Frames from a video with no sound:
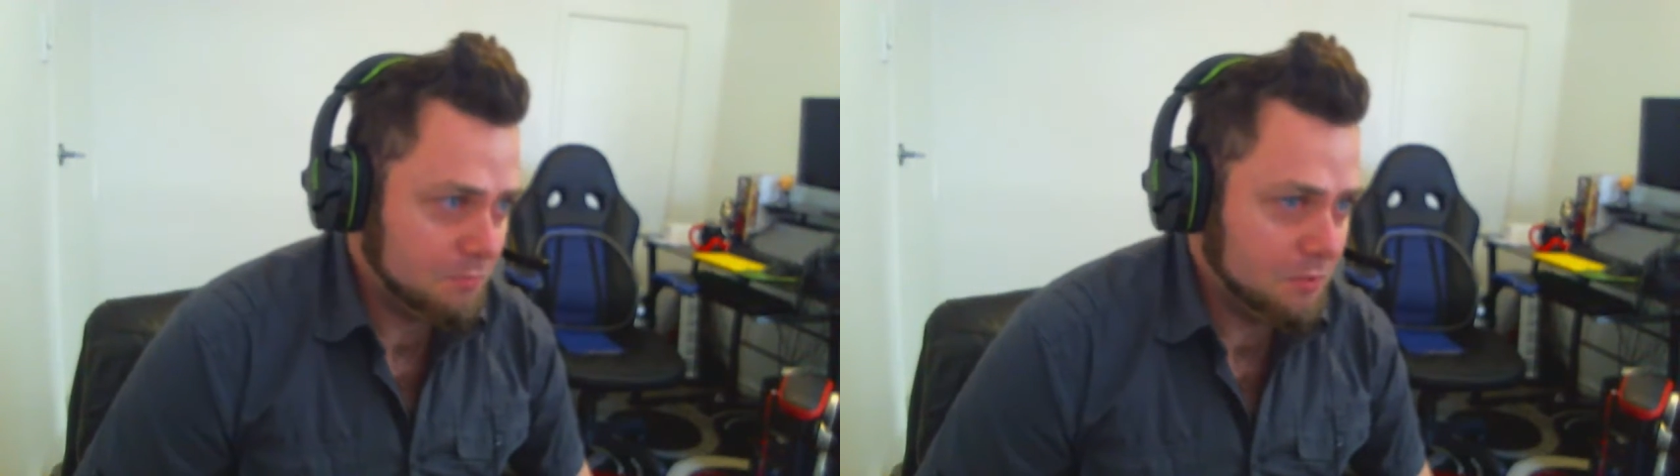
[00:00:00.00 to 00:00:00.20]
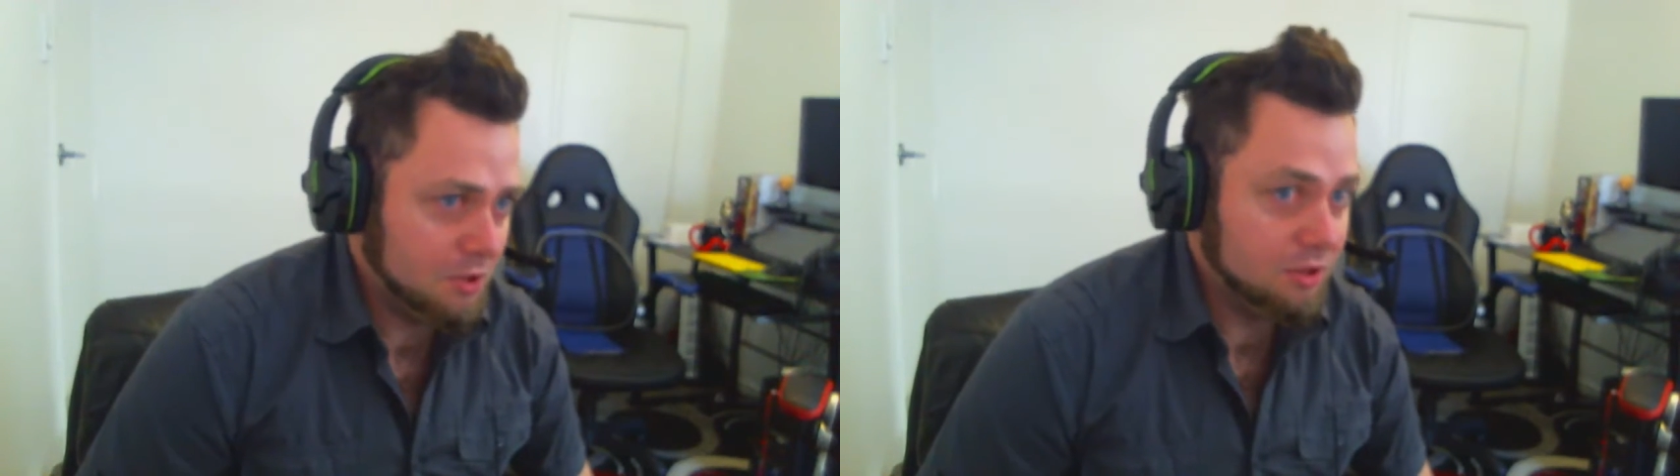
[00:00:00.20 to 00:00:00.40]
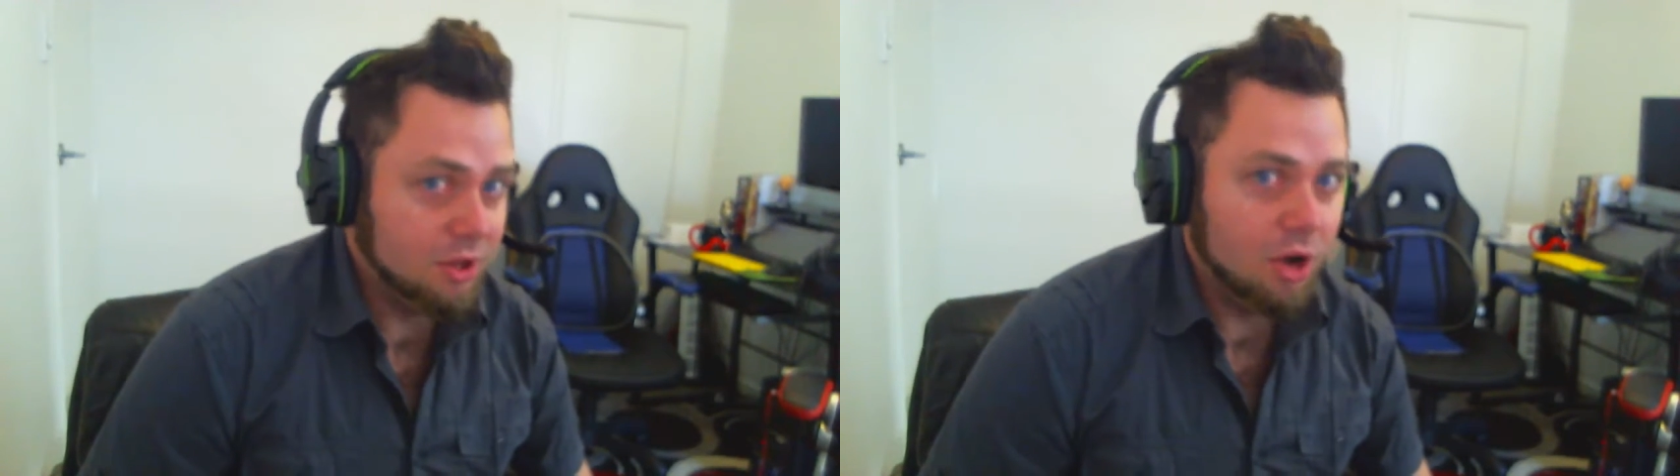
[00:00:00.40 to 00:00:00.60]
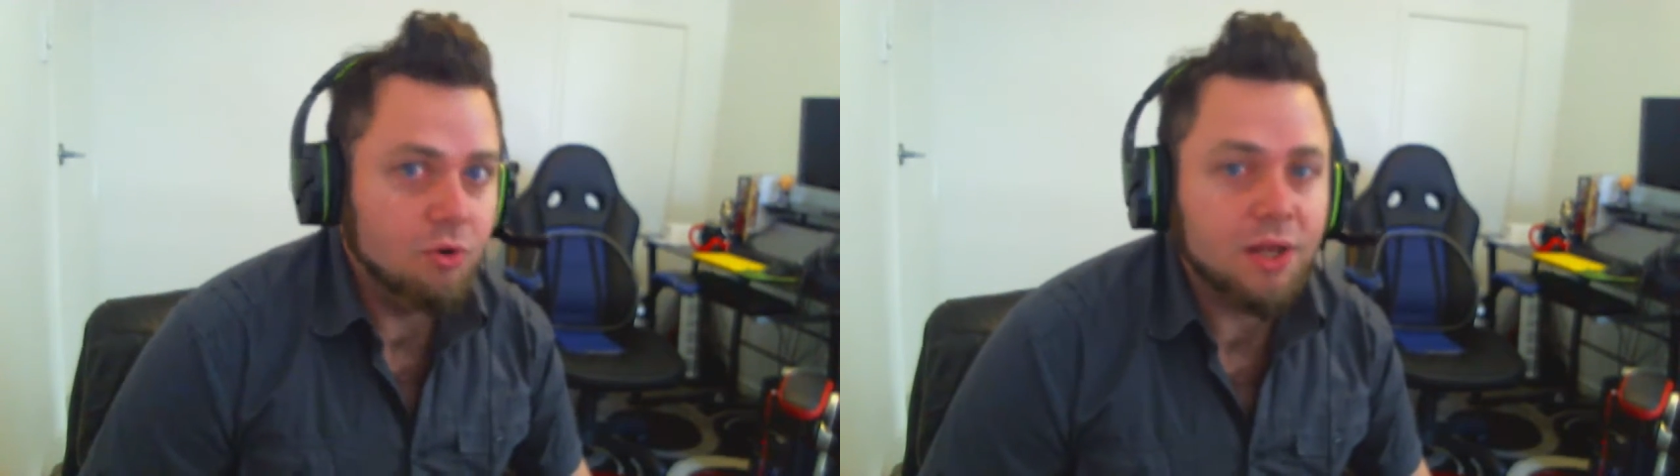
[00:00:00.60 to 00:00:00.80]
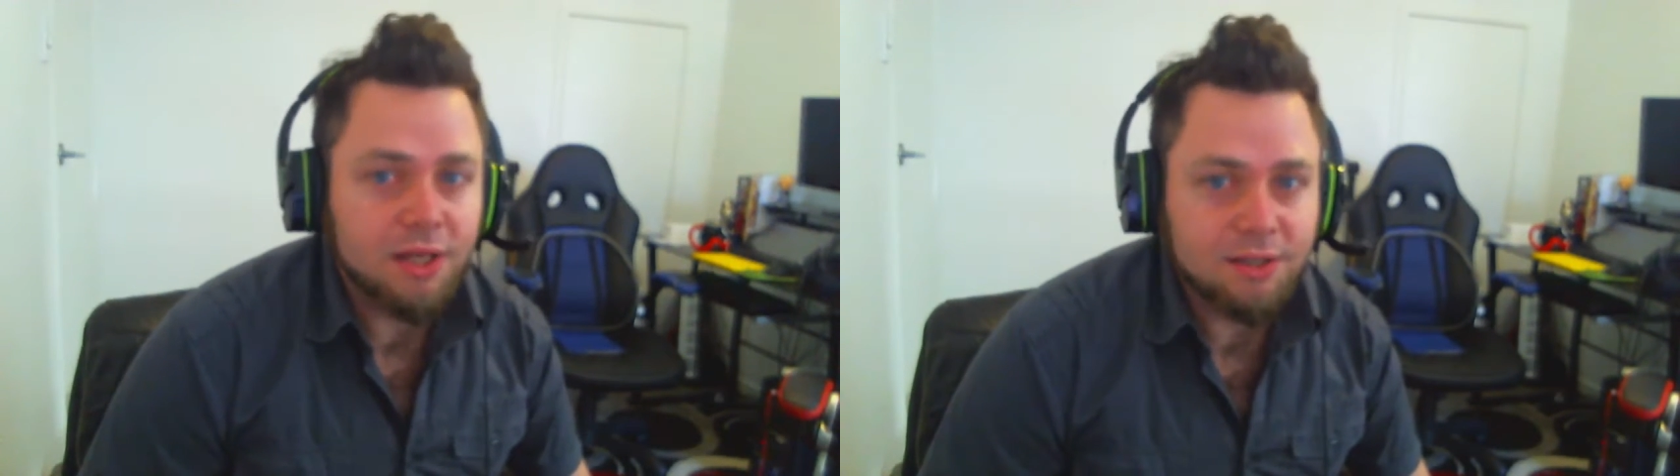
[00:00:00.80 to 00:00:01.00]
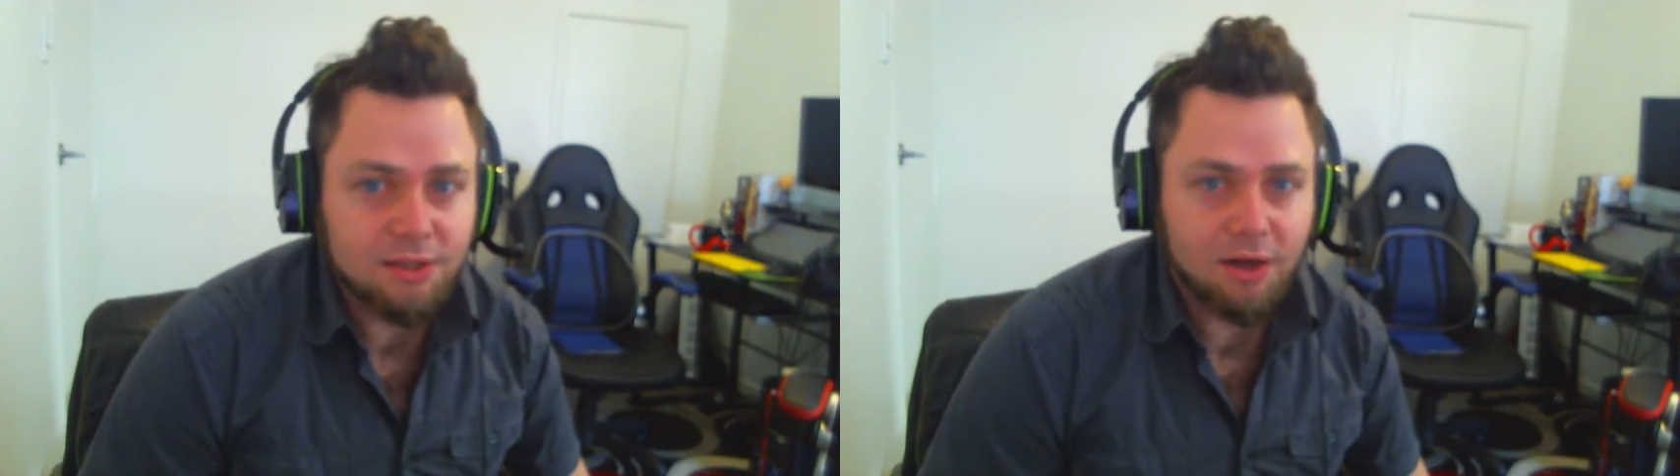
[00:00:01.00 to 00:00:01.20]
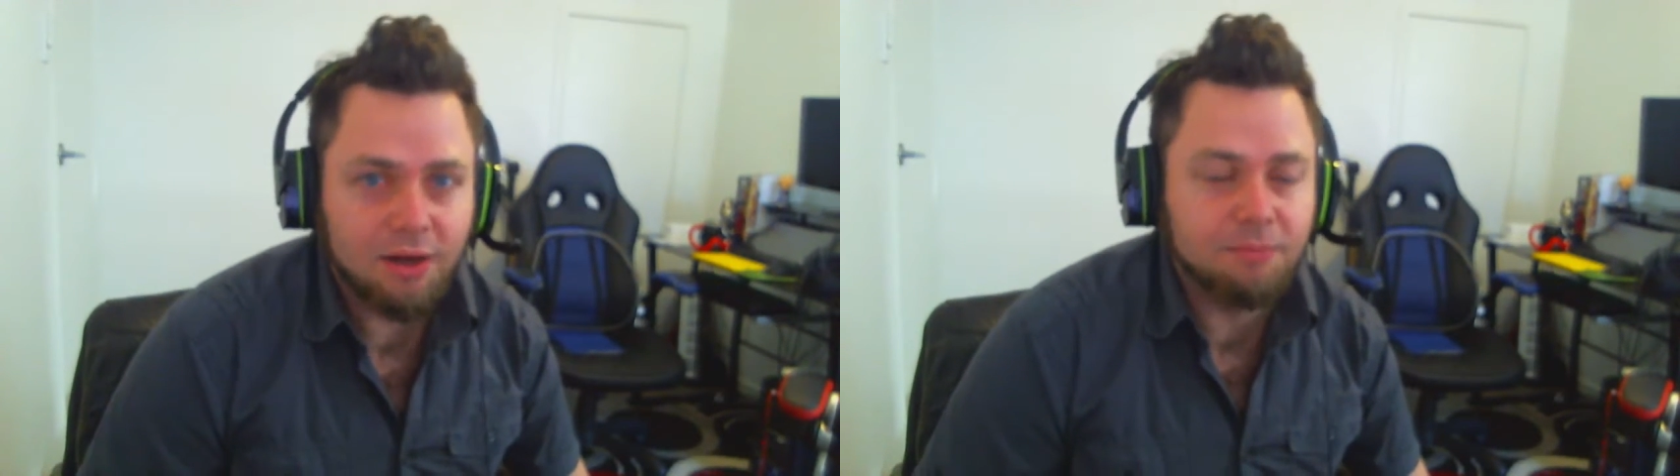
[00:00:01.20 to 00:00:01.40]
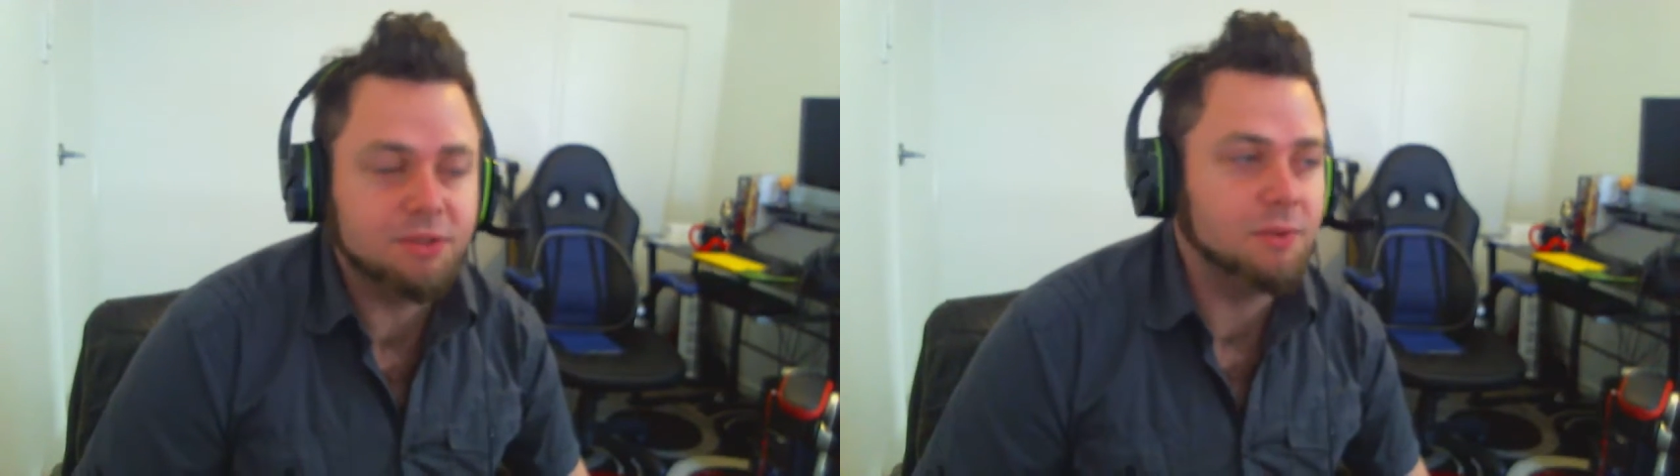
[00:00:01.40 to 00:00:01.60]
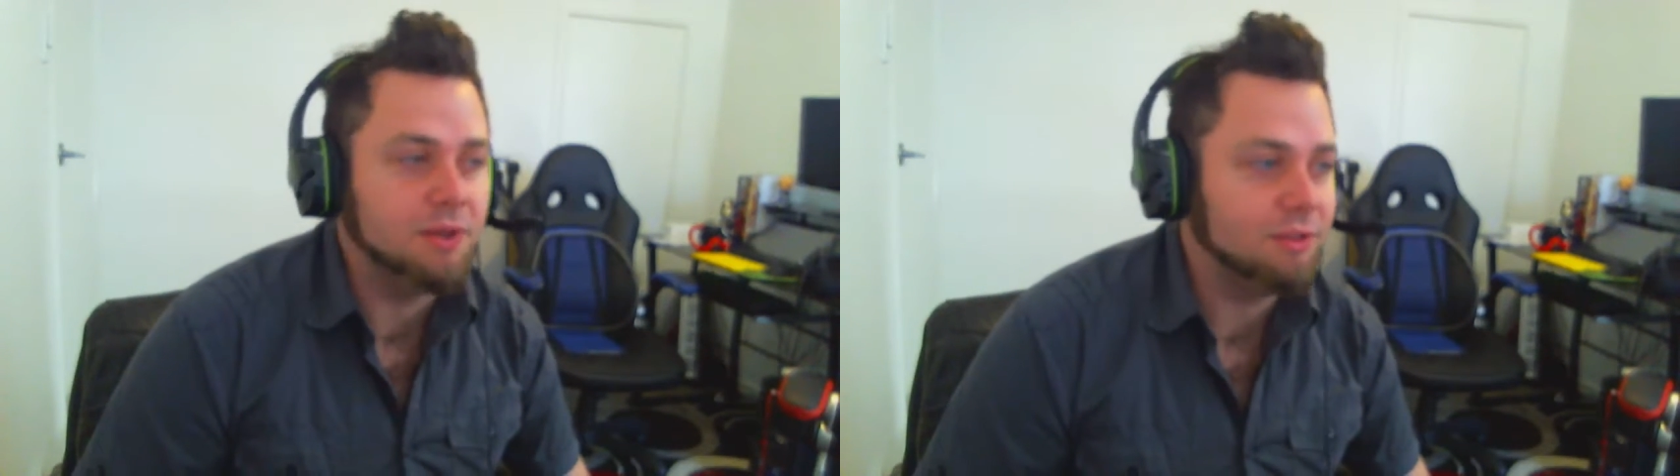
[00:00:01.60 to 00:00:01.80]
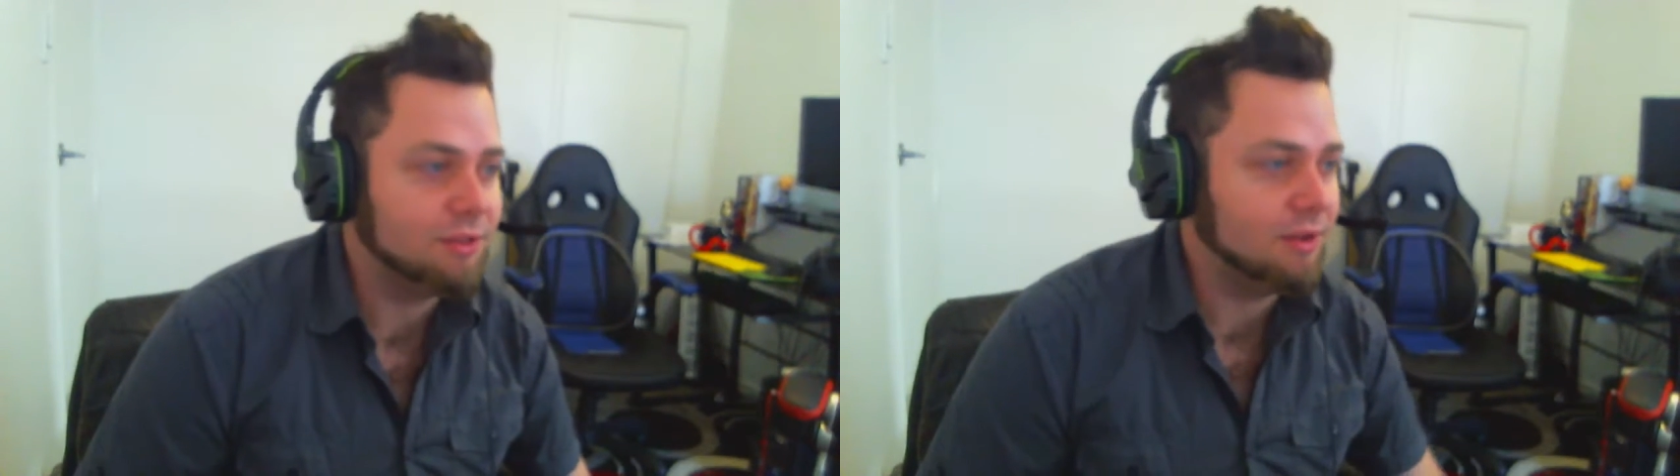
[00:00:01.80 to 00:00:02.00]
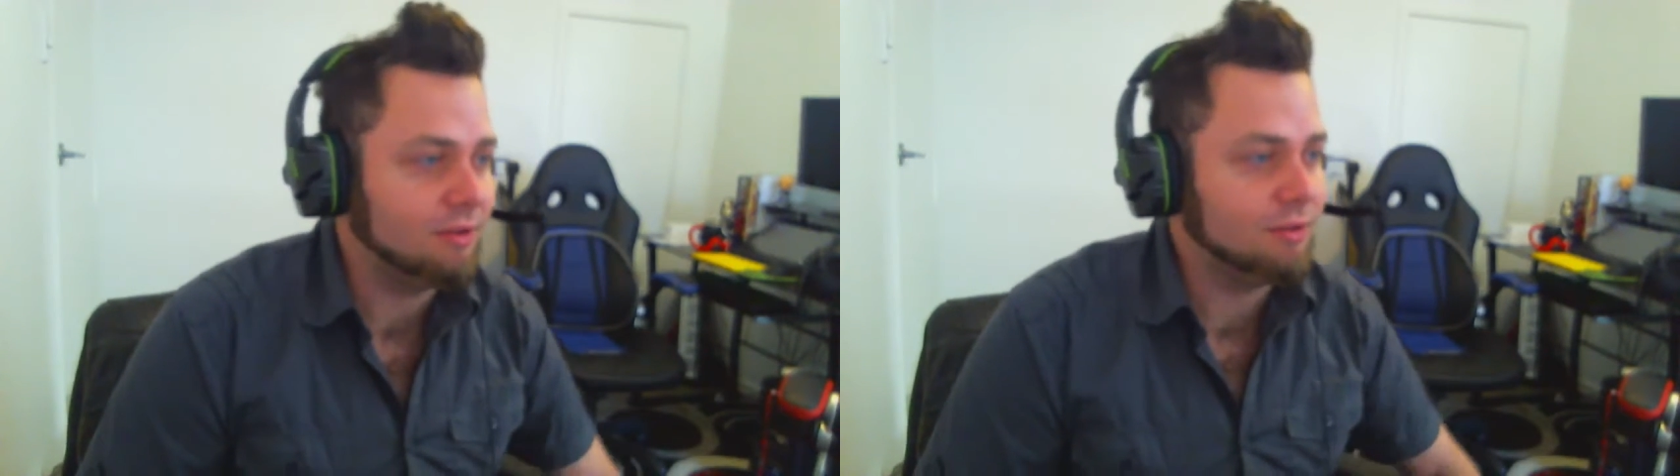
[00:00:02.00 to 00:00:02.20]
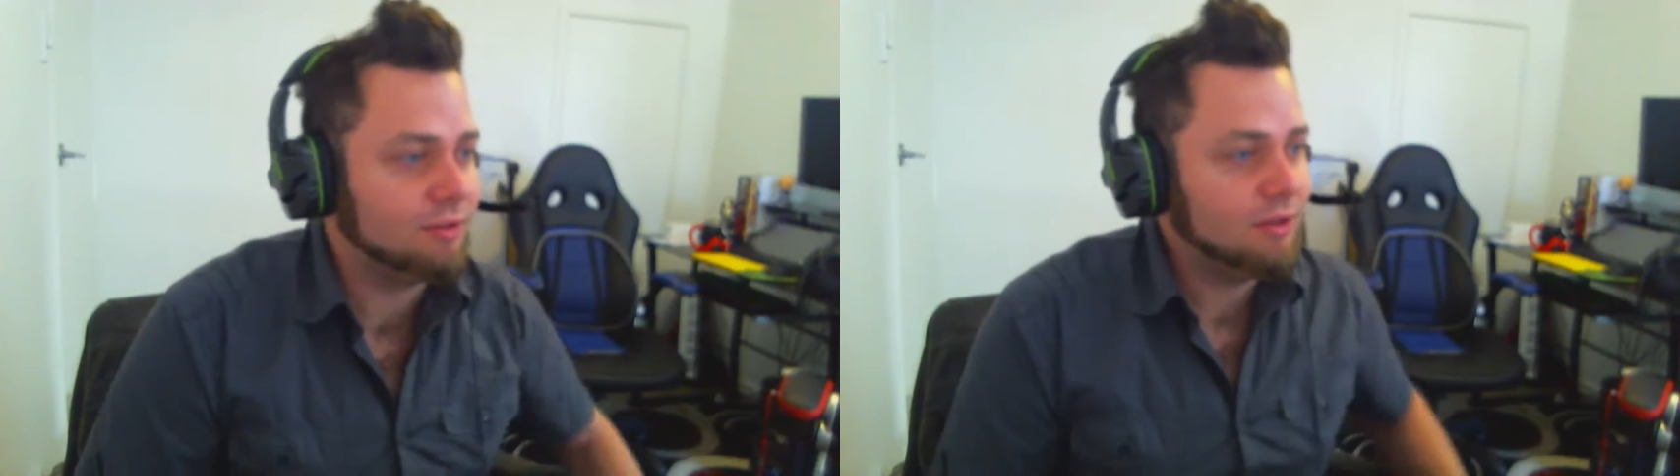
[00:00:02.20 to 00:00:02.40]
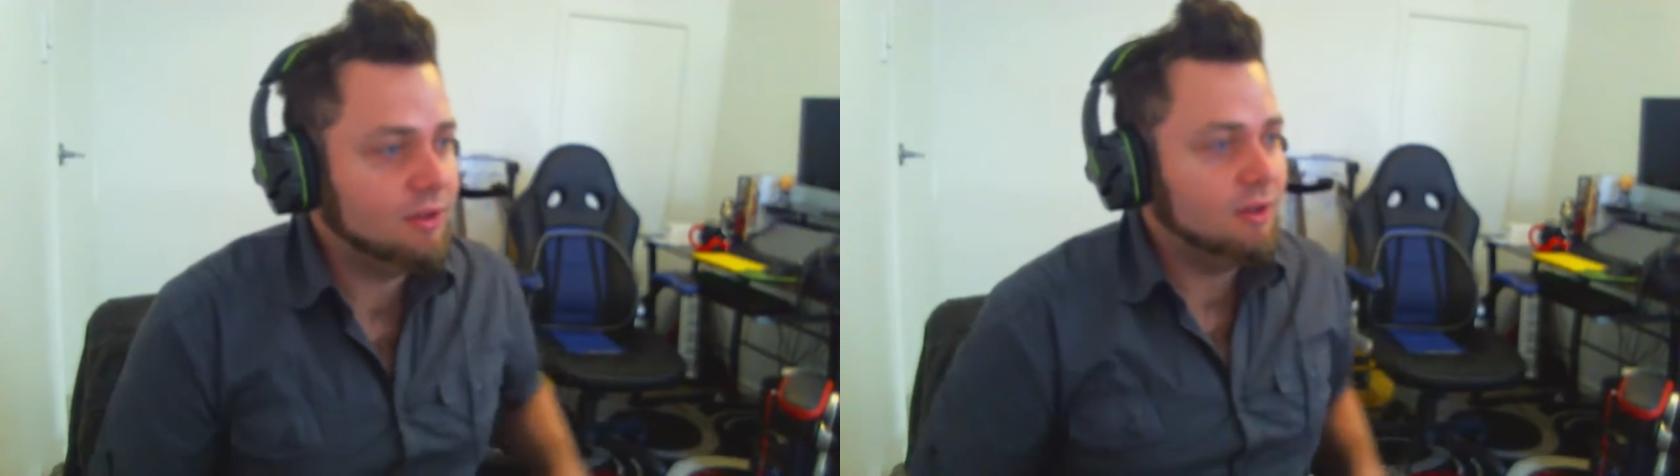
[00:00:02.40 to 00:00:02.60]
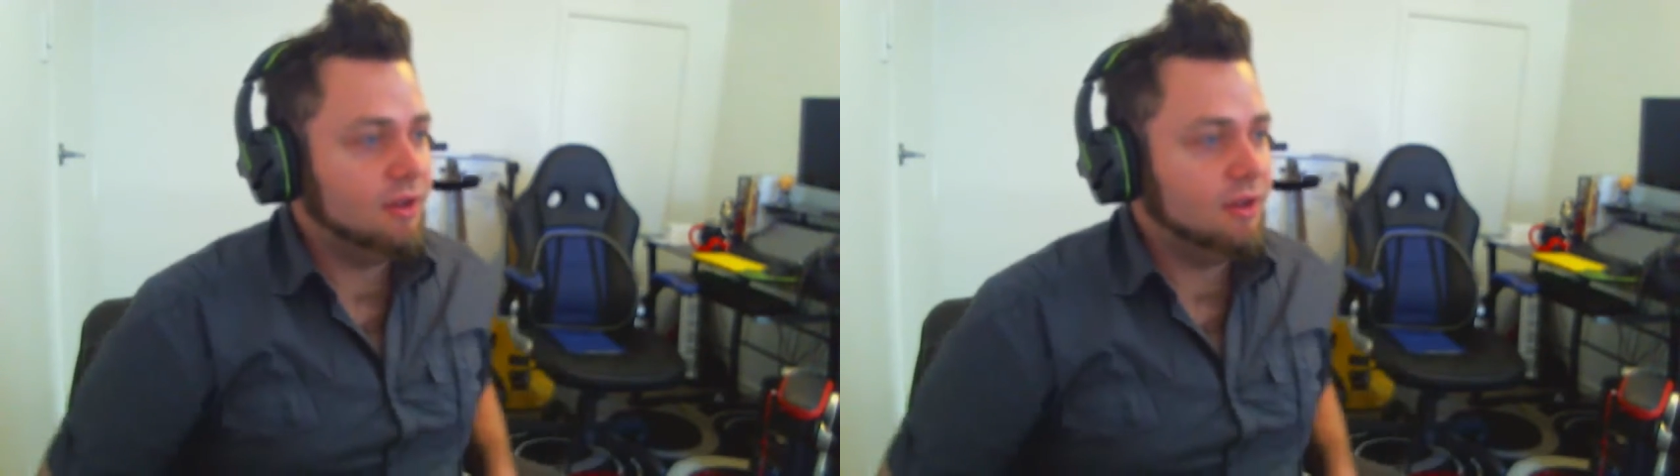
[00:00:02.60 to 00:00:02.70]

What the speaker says: loading time between scenes.